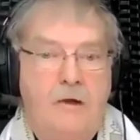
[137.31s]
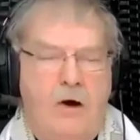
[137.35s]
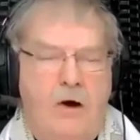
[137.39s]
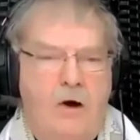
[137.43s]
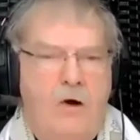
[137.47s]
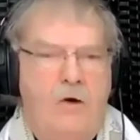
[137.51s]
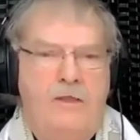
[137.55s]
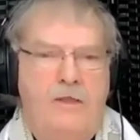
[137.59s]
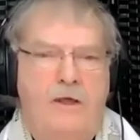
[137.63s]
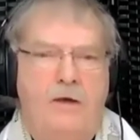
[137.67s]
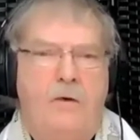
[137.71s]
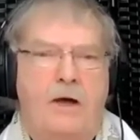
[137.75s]

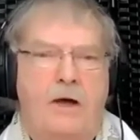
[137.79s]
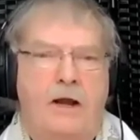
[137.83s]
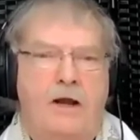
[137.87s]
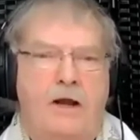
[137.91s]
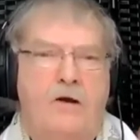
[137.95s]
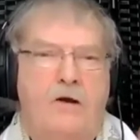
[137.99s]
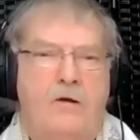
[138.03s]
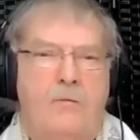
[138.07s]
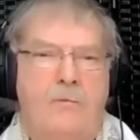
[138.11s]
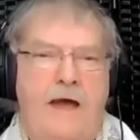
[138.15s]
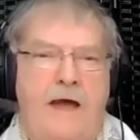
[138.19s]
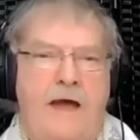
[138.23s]
Oh, they want to
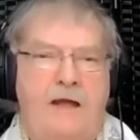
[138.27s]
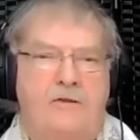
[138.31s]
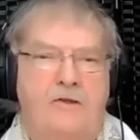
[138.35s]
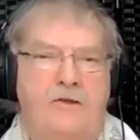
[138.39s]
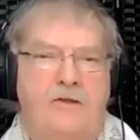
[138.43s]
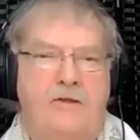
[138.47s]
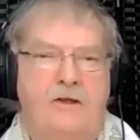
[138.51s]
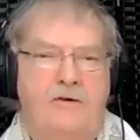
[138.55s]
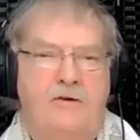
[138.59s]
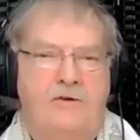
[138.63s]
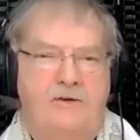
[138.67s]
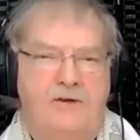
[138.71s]
go back to
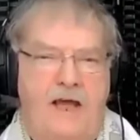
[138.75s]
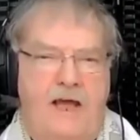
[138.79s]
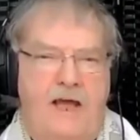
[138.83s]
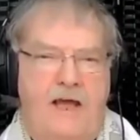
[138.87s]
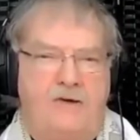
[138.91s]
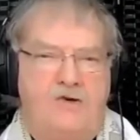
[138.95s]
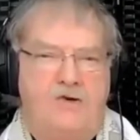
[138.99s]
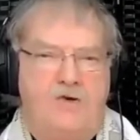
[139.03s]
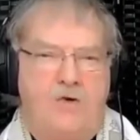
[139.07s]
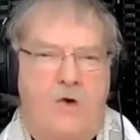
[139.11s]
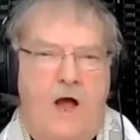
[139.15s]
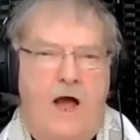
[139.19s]
their
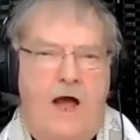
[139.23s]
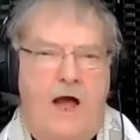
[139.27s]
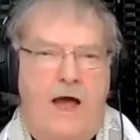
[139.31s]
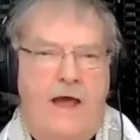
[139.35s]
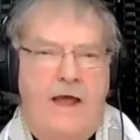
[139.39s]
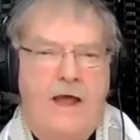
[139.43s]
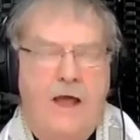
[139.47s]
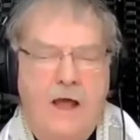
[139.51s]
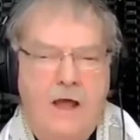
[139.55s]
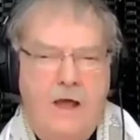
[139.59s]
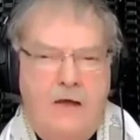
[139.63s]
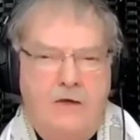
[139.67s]
dead,
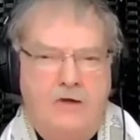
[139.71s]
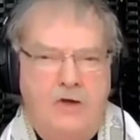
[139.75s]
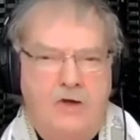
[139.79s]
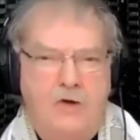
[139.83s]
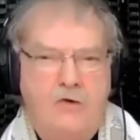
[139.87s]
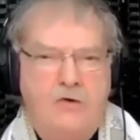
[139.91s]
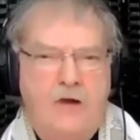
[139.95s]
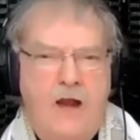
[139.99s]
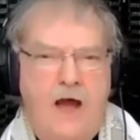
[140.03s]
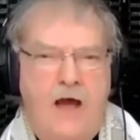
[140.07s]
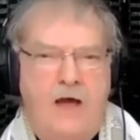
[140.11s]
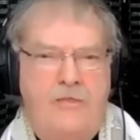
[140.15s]
dry,
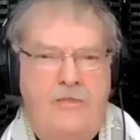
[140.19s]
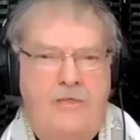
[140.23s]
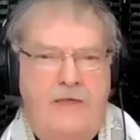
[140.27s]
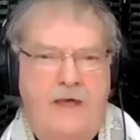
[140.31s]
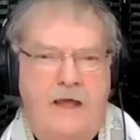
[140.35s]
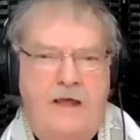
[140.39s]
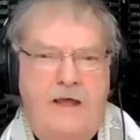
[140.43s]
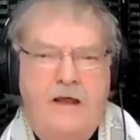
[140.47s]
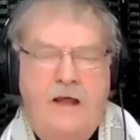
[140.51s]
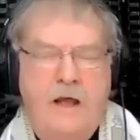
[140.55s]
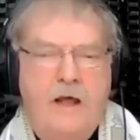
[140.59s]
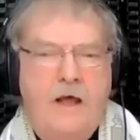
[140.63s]
do
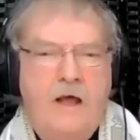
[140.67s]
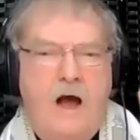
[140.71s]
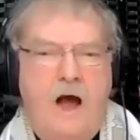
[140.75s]
nothing,